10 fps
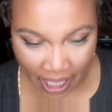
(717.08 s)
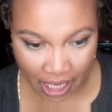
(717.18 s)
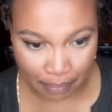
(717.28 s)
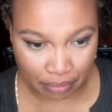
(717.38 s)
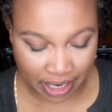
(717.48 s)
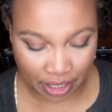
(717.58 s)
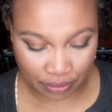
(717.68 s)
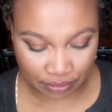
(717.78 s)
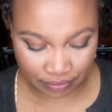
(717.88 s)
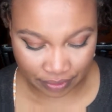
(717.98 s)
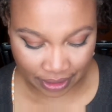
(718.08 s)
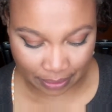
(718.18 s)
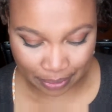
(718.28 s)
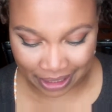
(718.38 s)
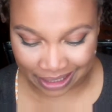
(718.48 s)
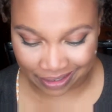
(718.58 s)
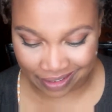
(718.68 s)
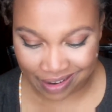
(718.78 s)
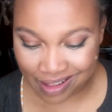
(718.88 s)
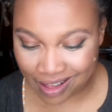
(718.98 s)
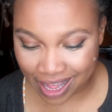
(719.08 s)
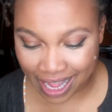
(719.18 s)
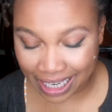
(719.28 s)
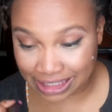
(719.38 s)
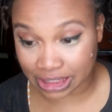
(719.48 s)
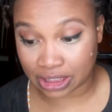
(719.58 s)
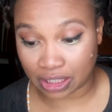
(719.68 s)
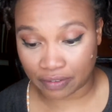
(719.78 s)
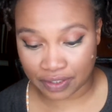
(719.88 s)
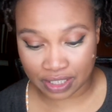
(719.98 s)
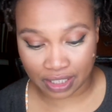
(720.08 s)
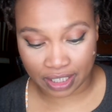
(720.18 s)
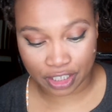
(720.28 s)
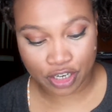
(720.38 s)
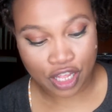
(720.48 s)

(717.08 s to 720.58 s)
A brown lip liner. I just love this liner.